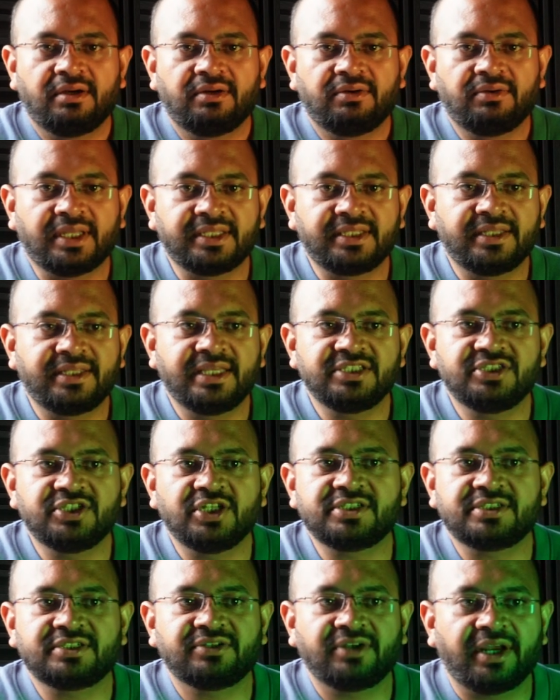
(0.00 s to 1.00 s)
rather than
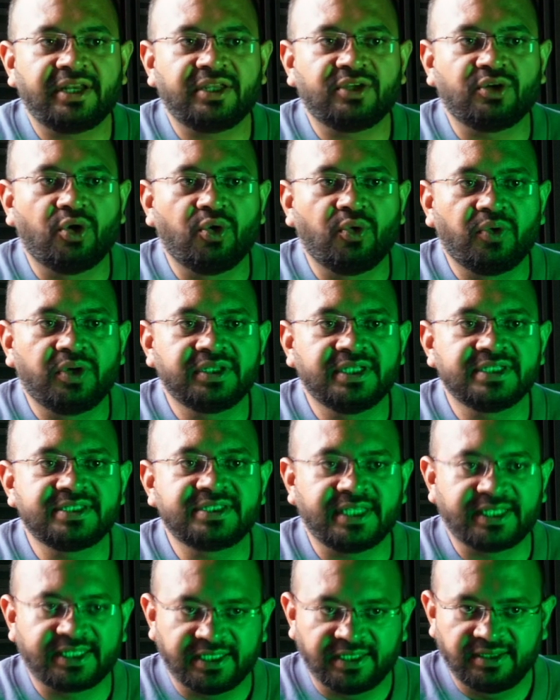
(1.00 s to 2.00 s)
just carrying over the
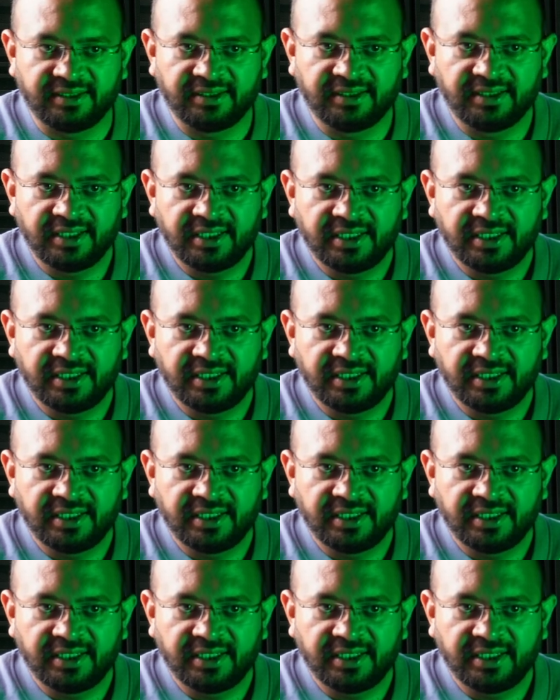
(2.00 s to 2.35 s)
signal,